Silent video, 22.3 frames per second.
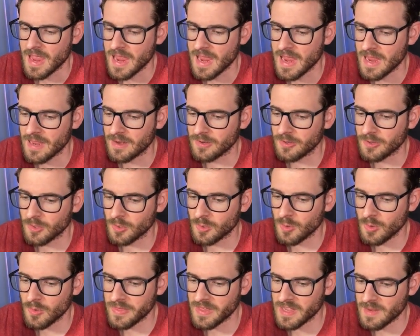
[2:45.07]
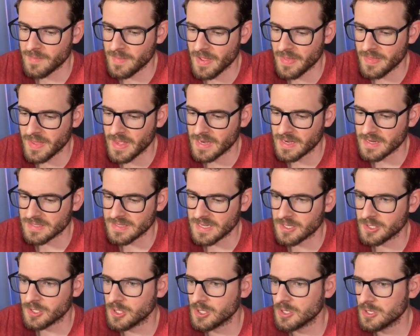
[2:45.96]
And the cool thing about that is
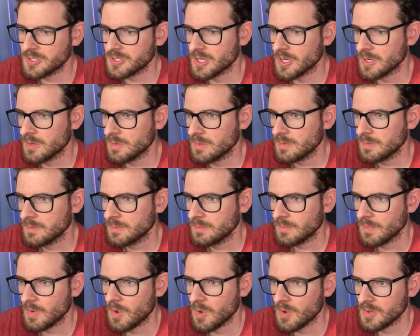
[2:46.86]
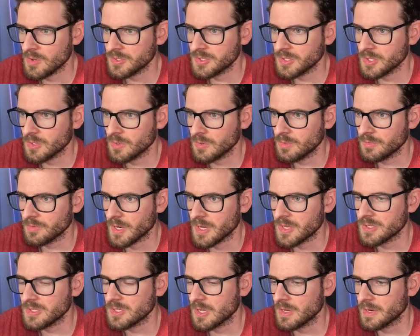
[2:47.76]
that Turso, also
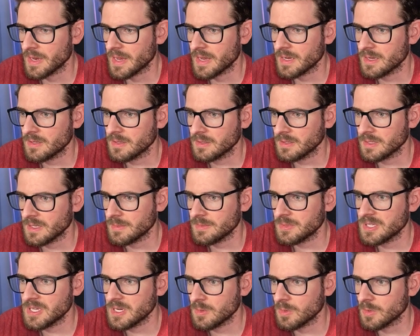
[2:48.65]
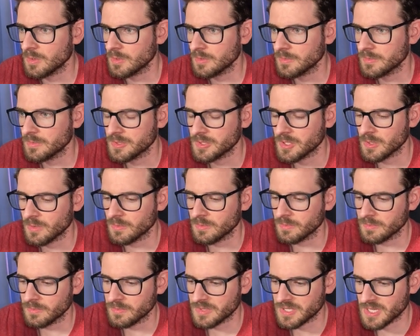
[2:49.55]
runs on like libsql. So
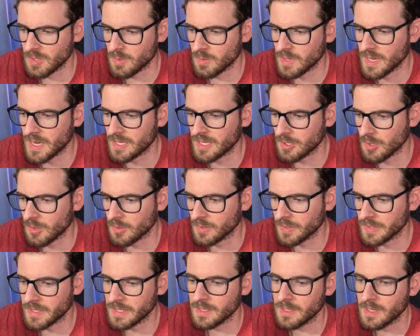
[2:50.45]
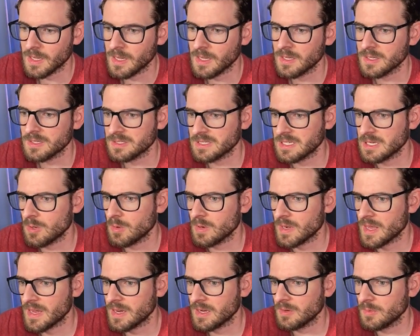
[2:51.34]
SQLite locally,
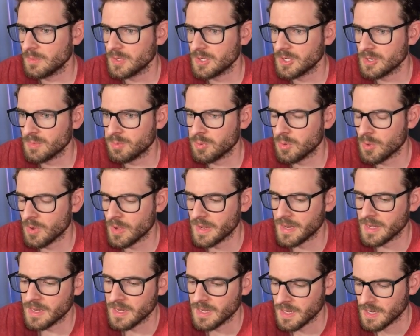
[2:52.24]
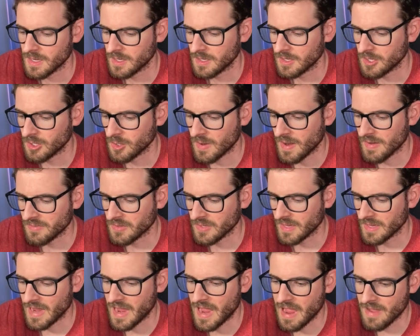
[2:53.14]
SQLite when you deploy, you don't have to
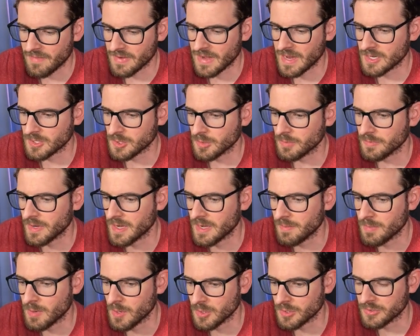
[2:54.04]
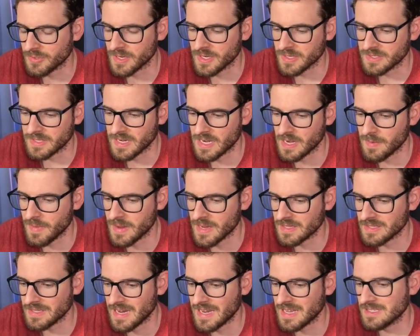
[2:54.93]
like have an actual running Postgres
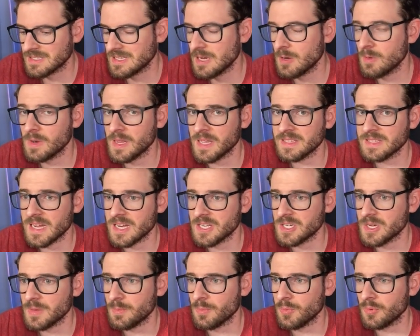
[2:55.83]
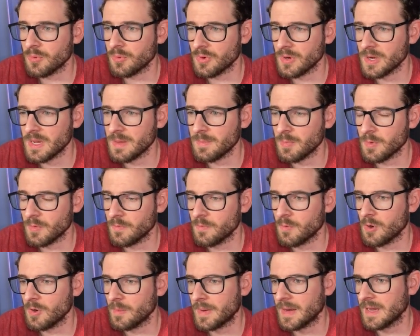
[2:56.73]
database. And SQLite's actually pretty
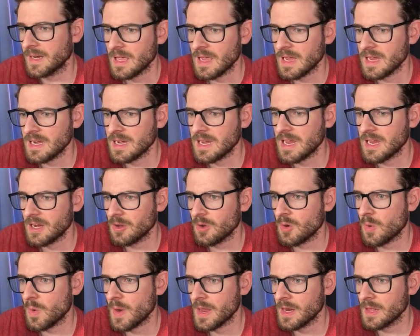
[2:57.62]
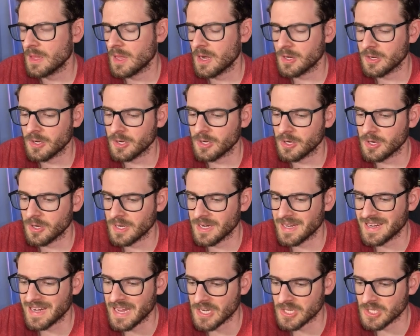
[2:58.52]
performant. It can handle quite a lot of concurrent
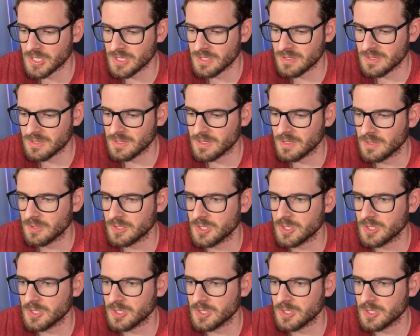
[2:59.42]
connections.